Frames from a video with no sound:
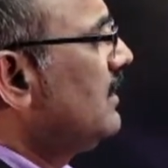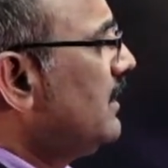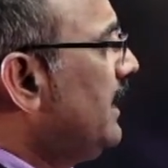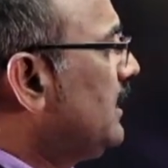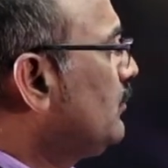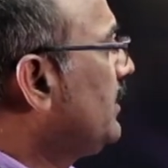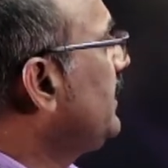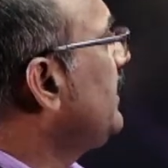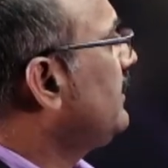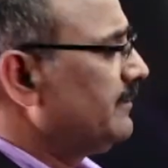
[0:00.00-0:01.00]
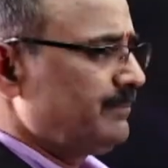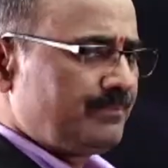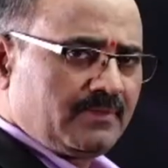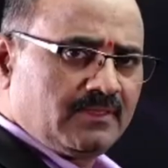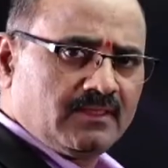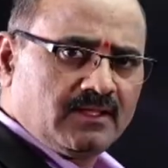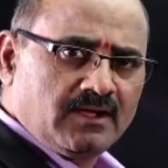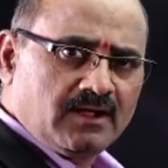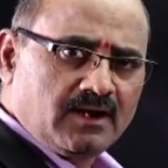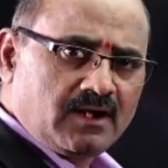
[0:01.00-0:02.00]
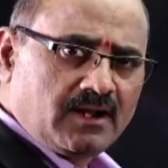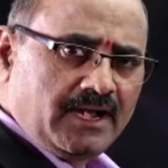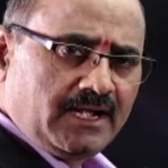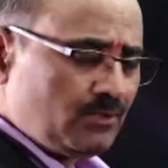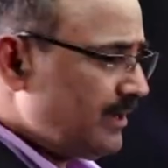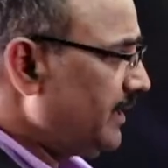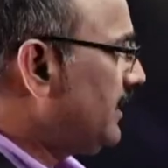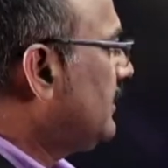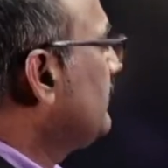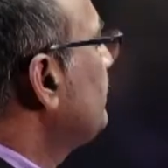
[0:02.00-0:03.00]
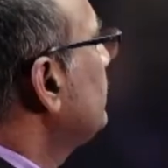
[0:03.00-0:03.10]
Try to read it. Try to read it.